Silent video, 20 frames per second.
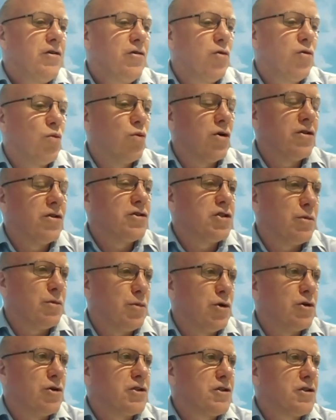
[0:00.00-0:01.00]
want to
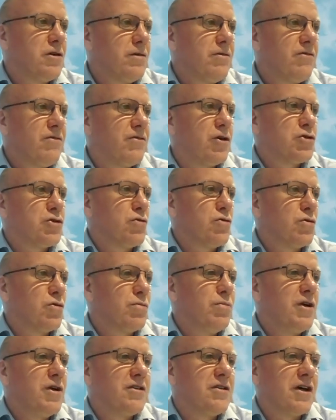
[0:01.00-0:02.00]
put fossil
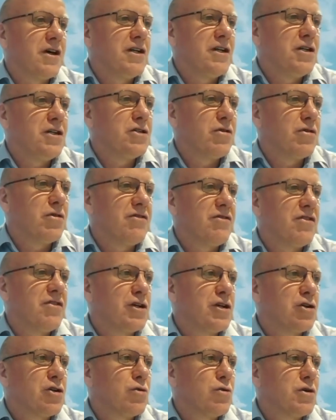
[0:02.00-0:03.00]
methane into our
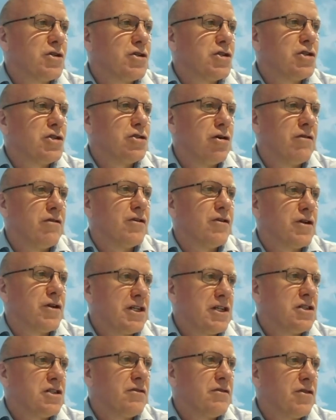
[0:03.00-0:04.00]
vehicle because it's not
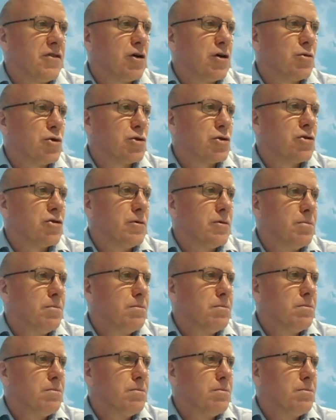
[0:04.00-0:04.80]
financially viable to them.